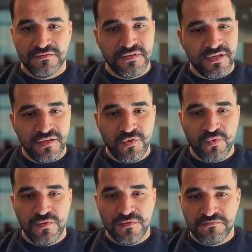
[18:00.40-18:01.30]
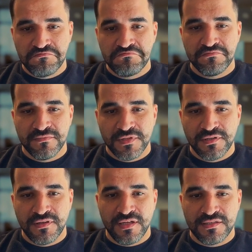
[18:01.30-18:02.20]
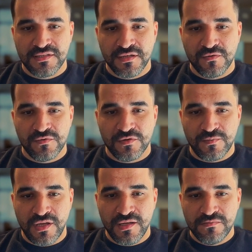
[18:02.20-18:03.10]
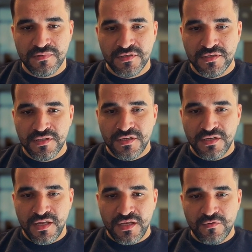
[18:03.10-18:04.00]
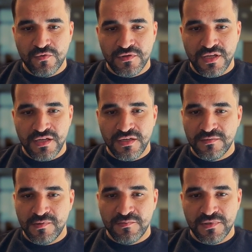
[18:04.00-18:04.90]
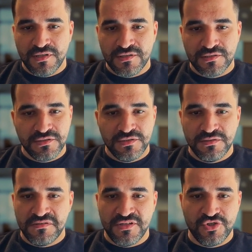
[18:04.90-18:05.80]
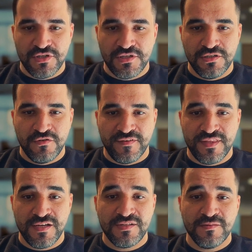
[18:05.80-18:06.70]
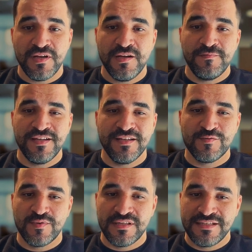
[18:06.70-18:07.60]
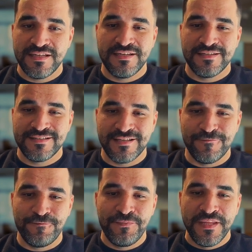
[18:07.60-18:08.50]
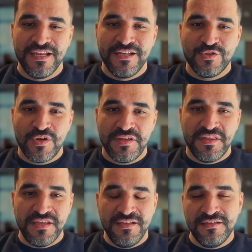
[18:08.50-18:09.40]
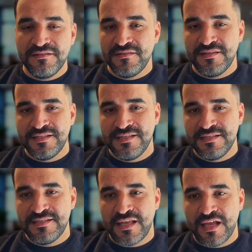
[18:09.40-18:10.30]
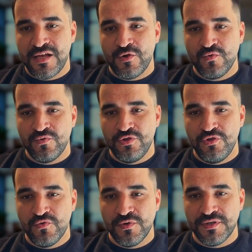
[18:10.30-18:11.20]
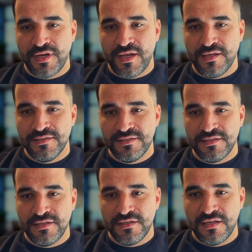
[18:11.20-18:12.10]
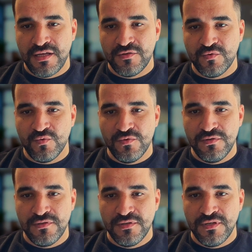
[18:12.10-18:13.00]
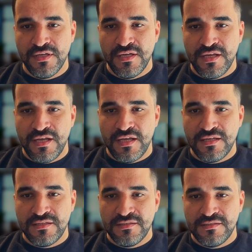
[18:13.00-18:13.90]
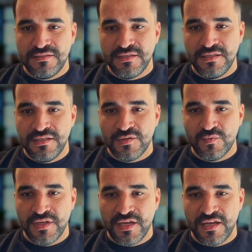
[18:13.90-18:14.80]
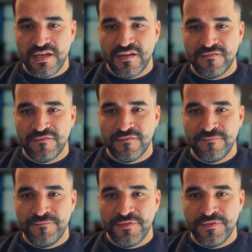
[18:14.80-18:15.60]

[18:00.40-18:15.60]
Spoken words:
Okay, cool. That's a cool roadmap. Now, good luck. Remember, the journey of 1,000 miles begins with a single step. So I think this is how you create a tool. And here we have